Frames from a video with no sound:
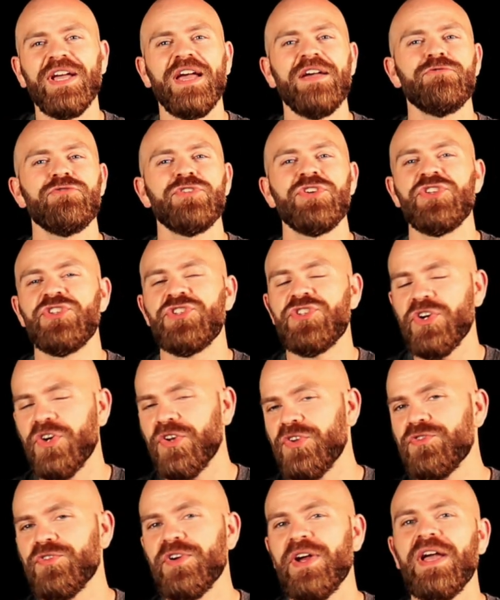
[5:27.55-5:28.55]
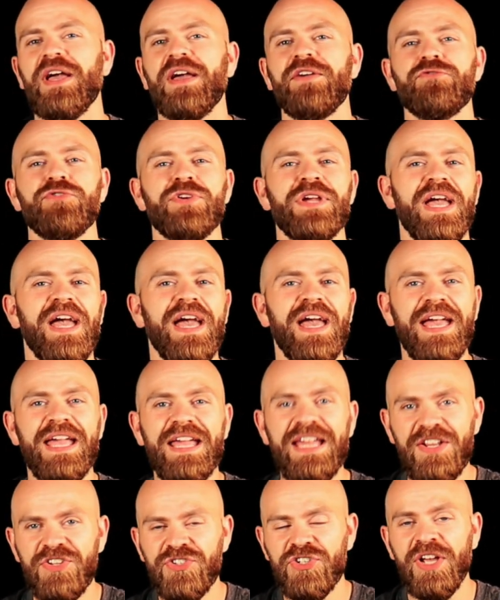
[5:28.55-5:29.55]
every genre, every
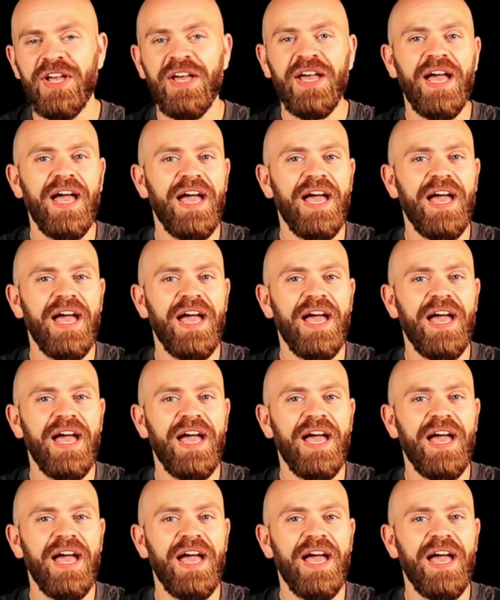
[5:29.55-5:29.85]
age,